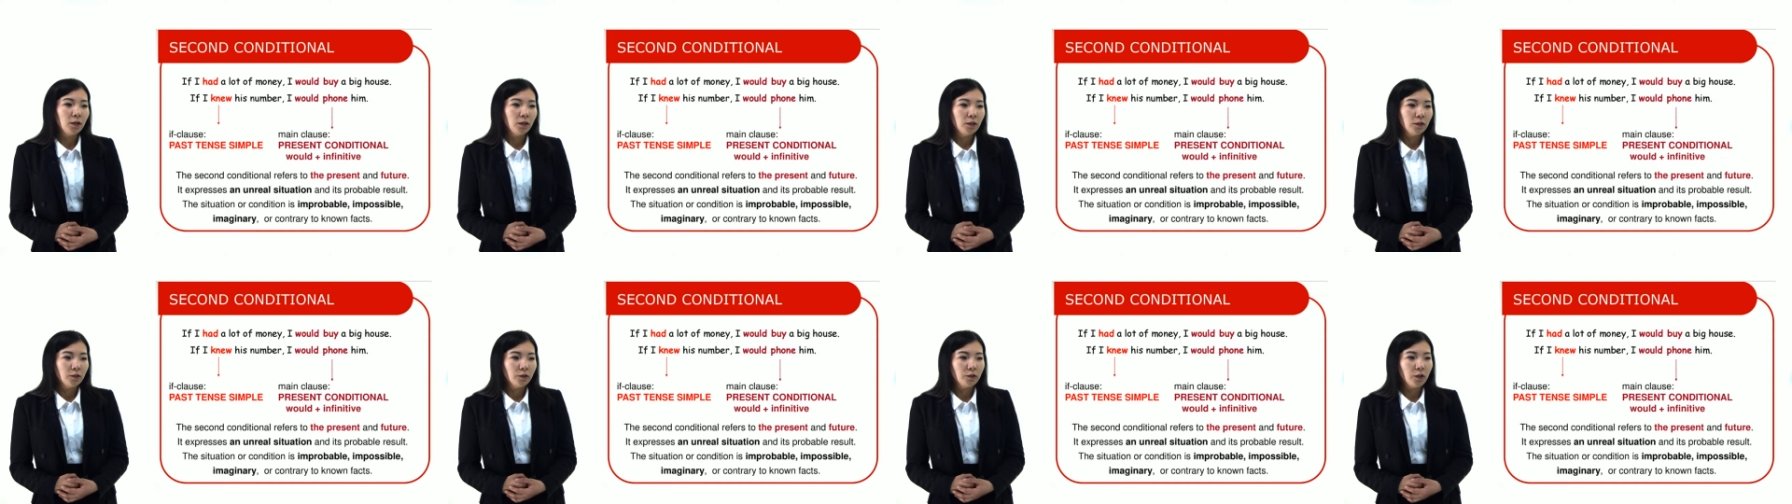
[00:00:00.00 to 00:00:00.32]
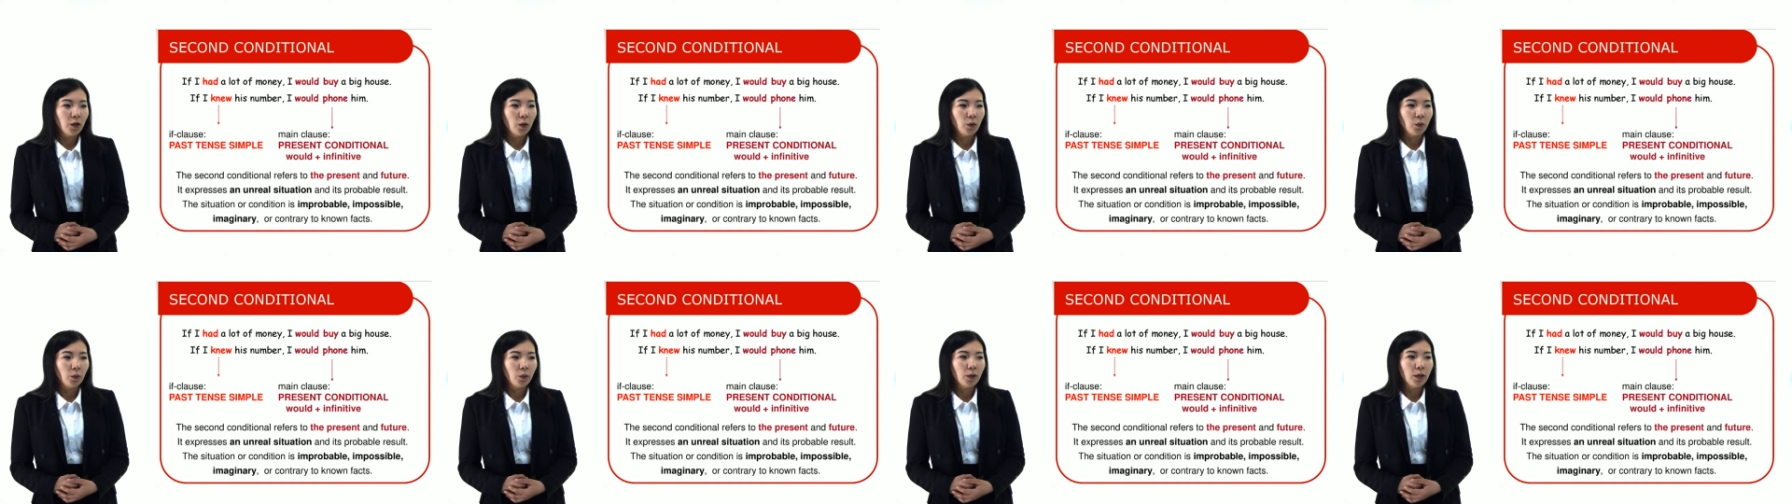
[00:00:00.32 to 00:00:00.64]

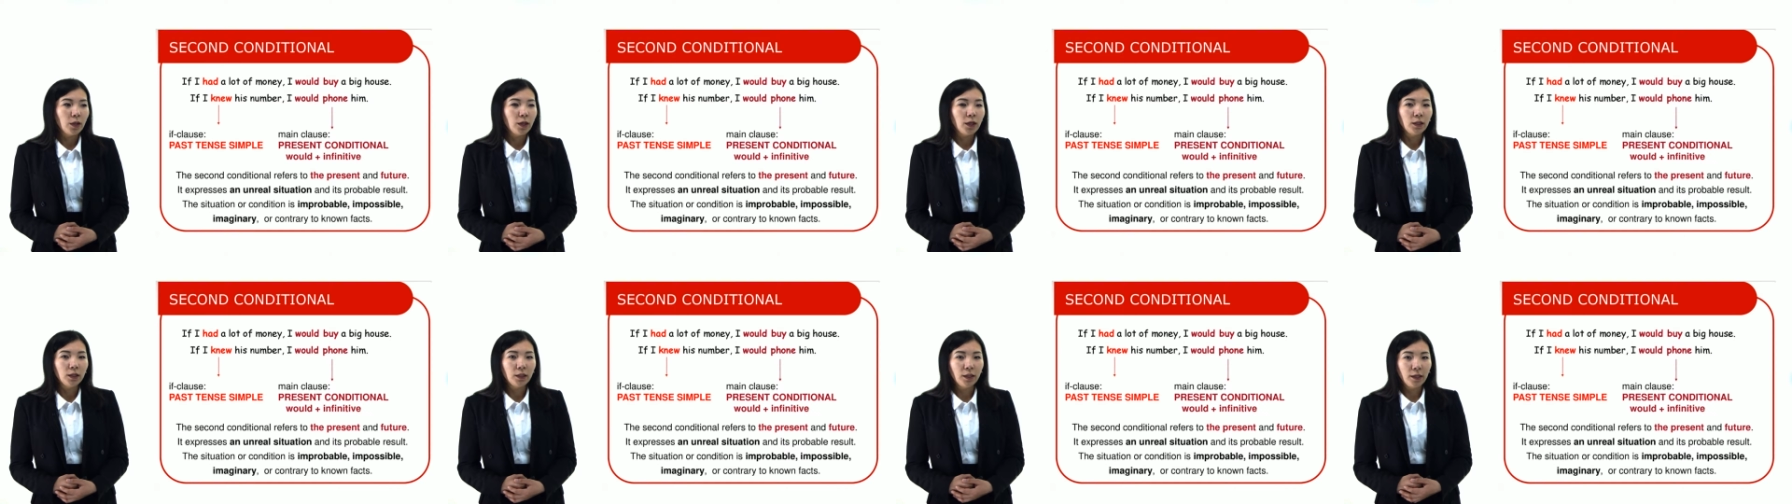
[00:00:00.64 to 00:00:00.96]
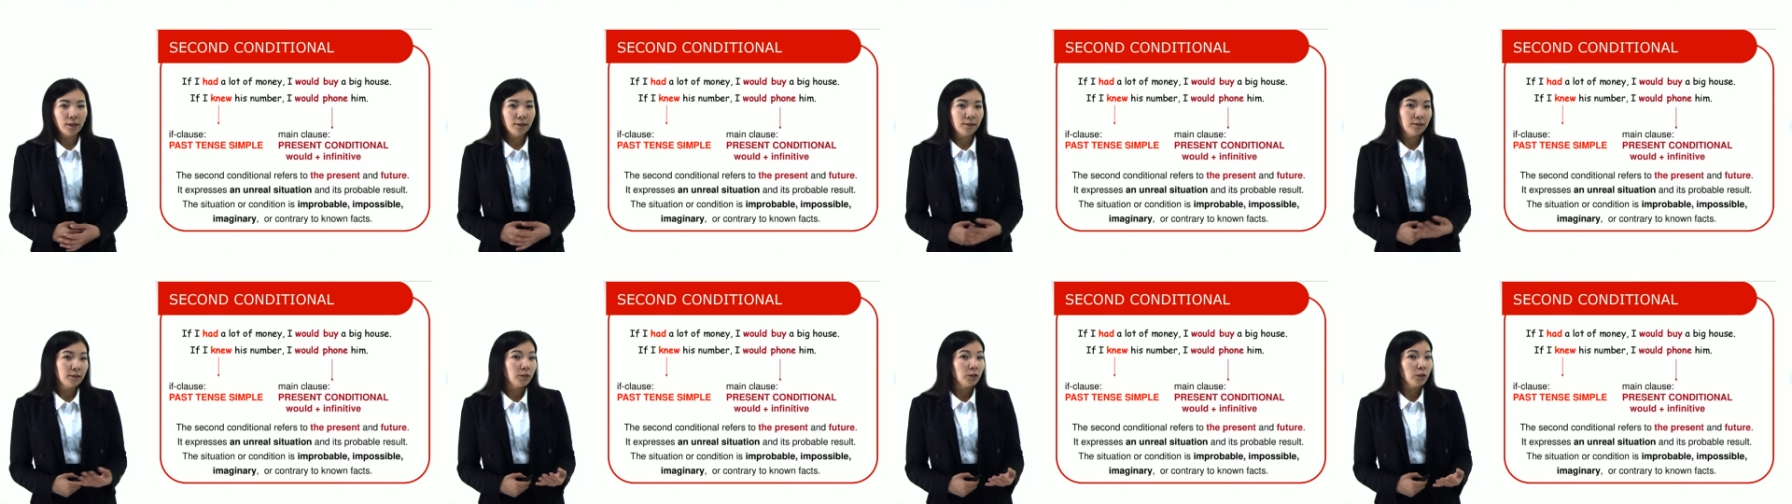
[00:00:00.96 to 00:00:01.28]
So
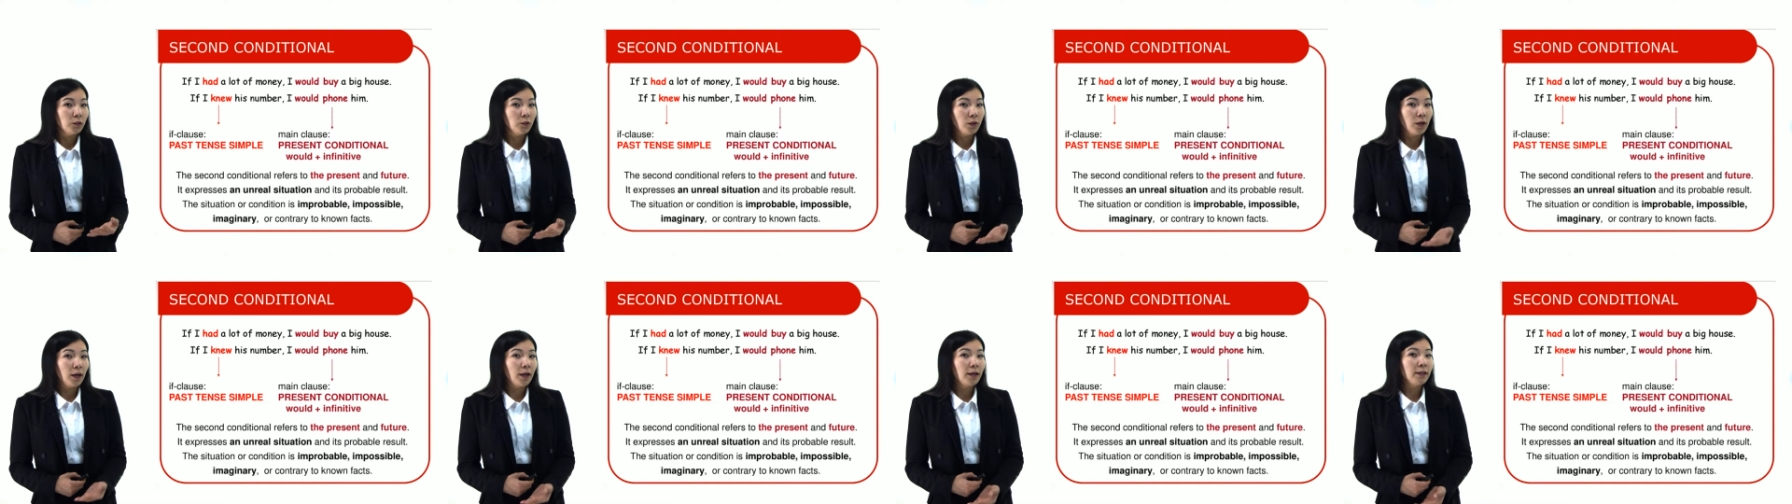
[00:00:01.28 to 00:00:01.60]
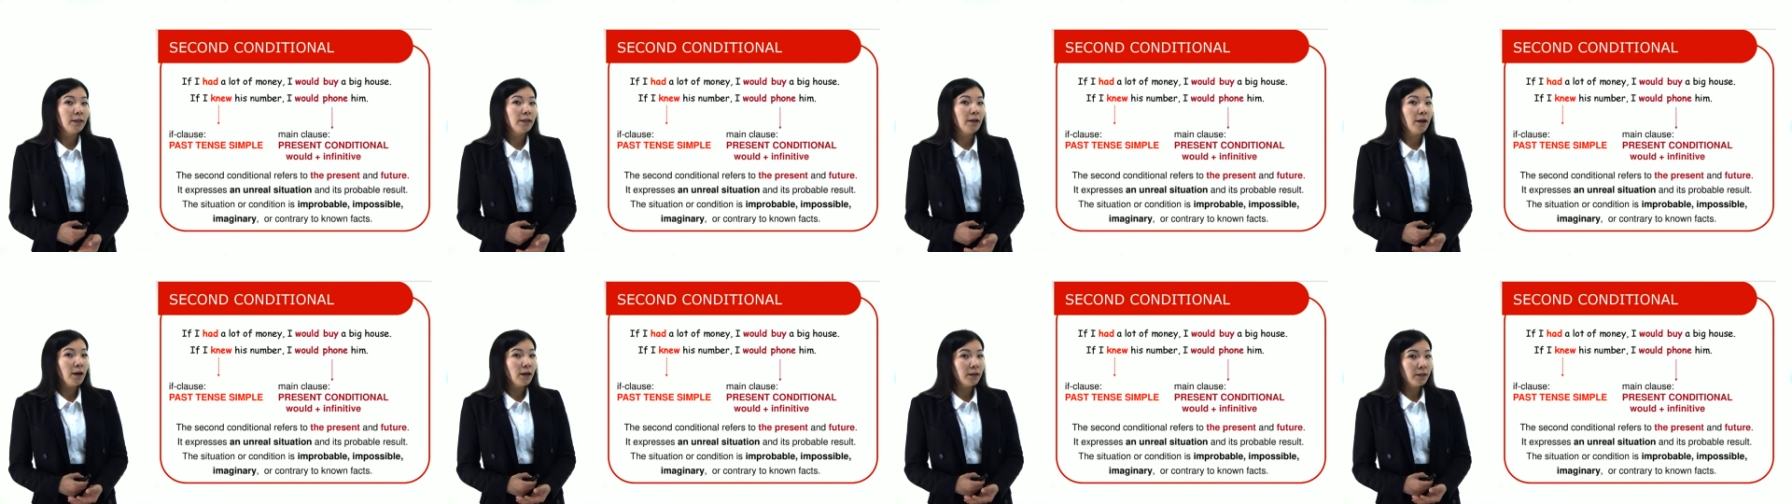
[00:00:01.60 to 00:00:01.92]
let's look at
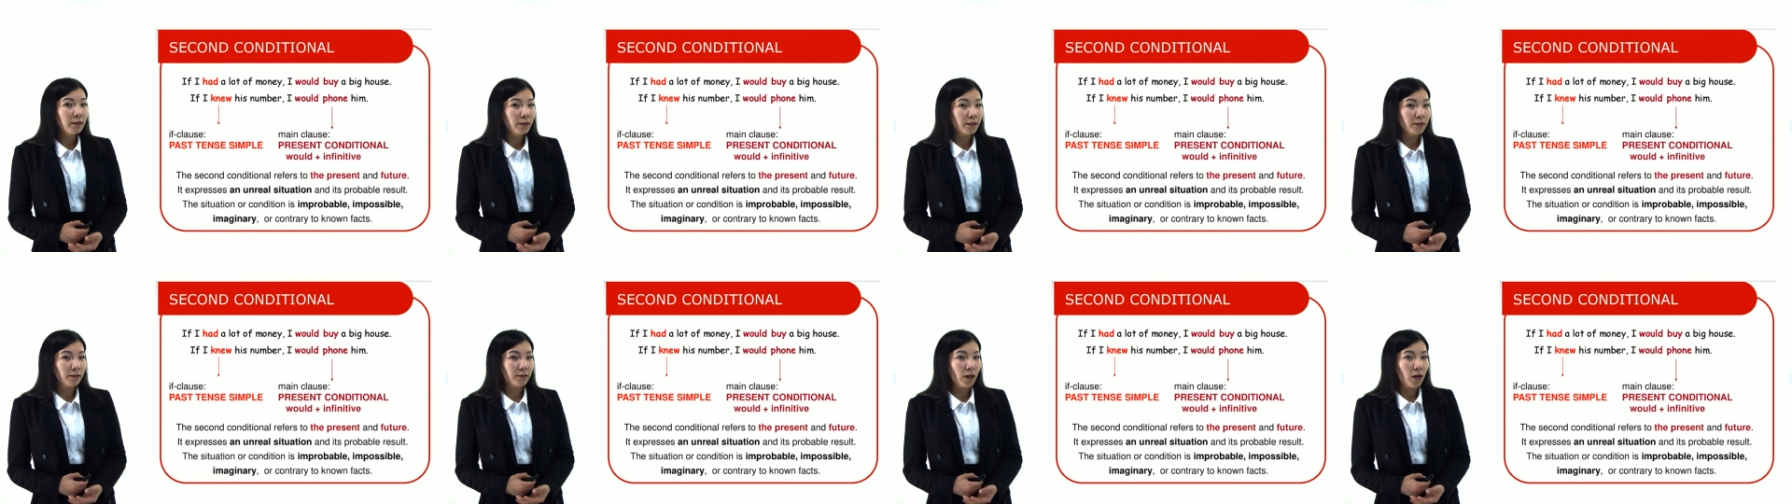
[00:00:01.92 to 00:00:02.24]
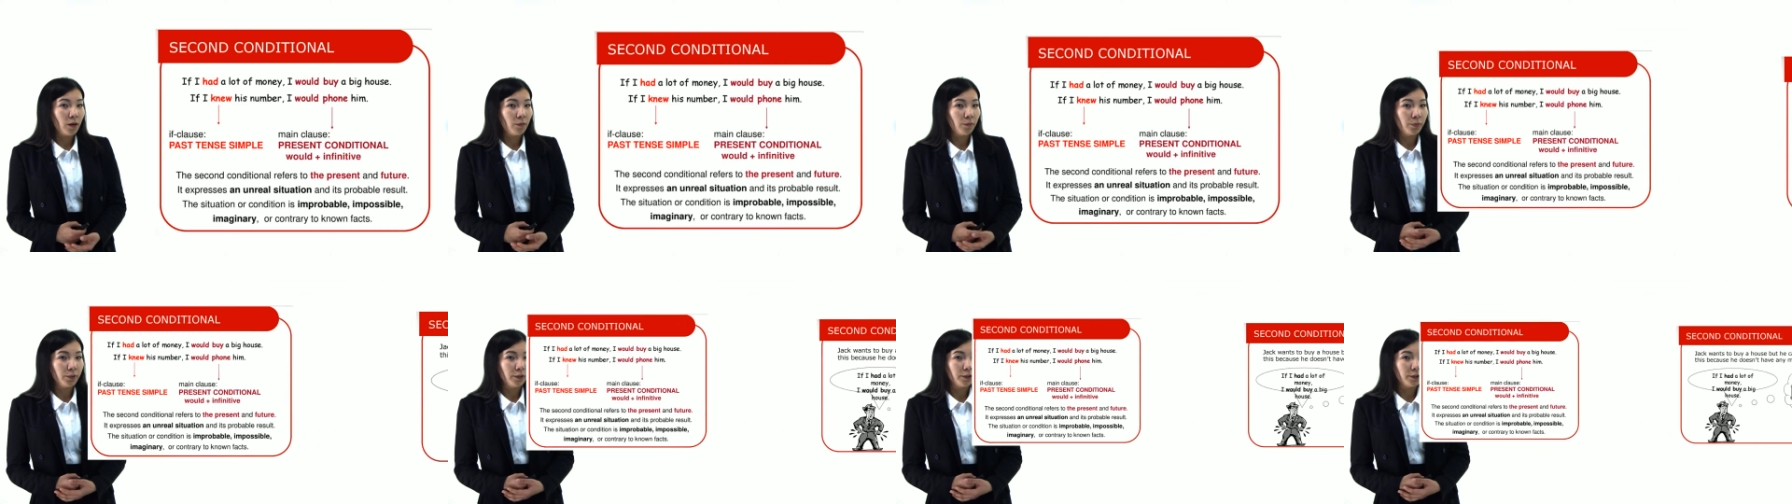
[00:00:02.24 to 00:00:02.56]
the other
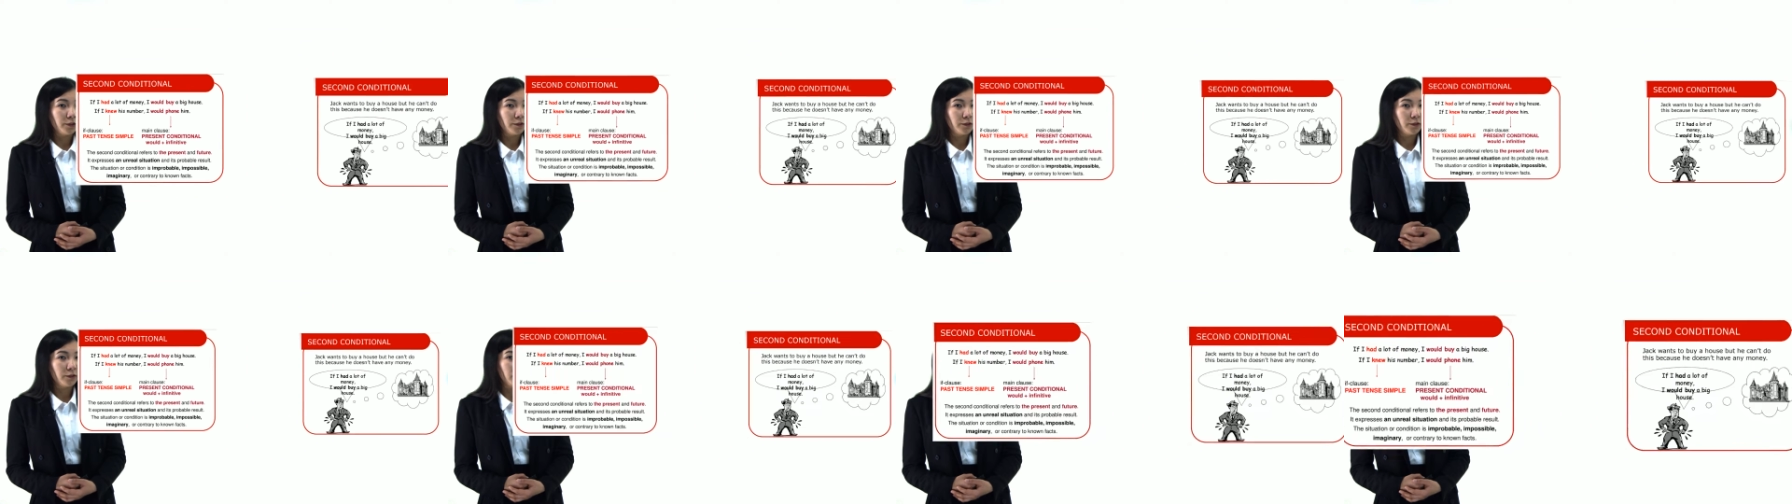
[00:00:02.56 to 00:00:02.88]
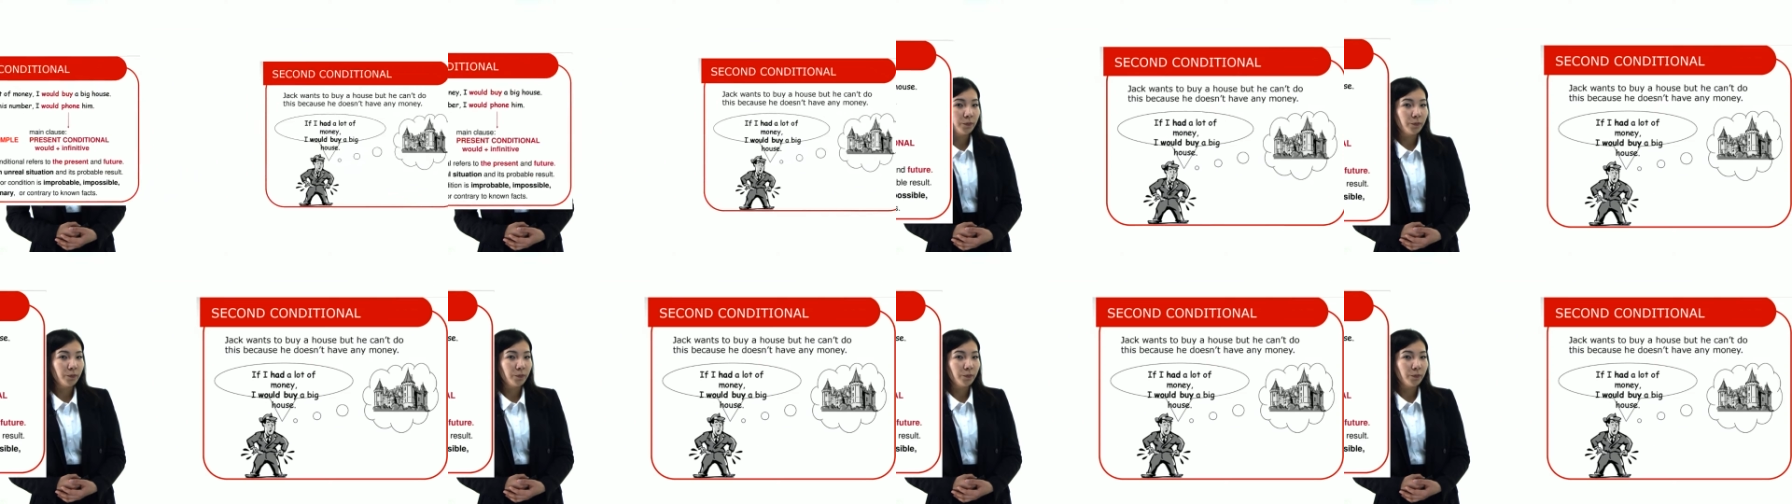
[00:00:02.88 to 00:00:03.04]
examples.